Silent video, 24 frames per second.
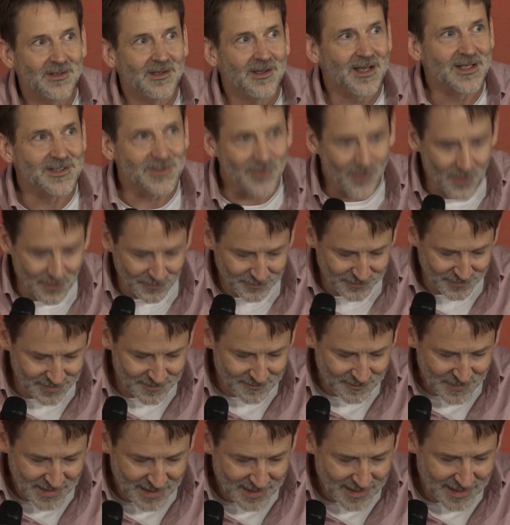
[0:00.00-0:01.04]
as often
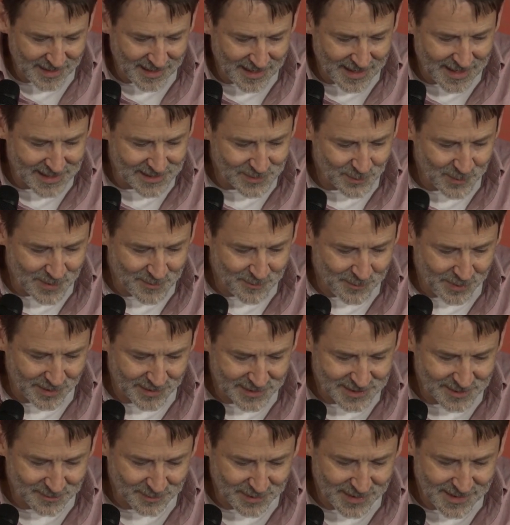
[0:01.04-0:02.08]
as we
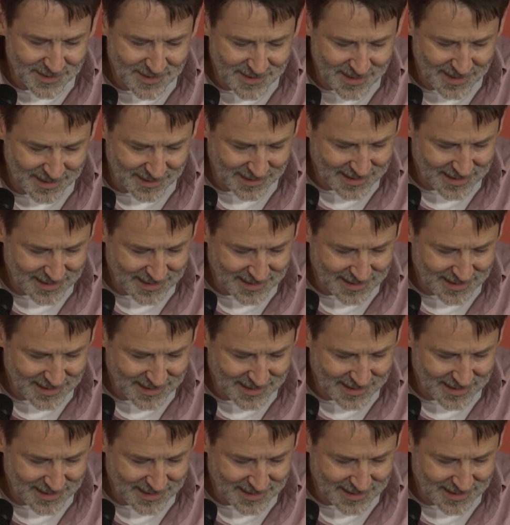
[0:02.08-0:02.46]
possibly